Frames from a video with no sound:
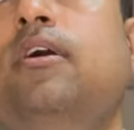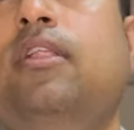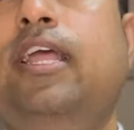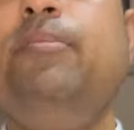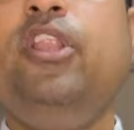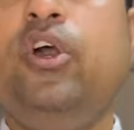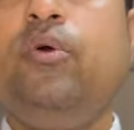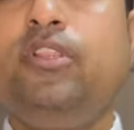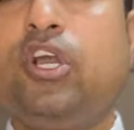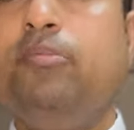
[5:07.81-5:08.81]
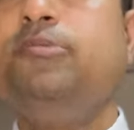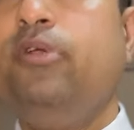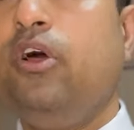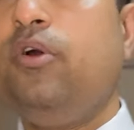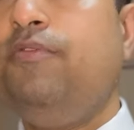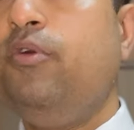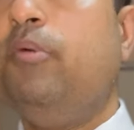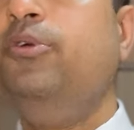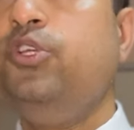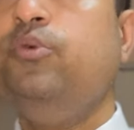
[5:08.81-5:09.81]
let me know in the comments below if you
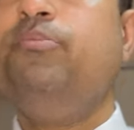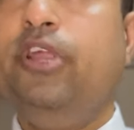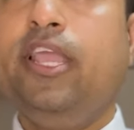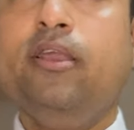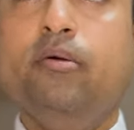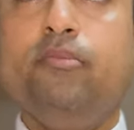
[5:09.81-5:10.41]
want me to bring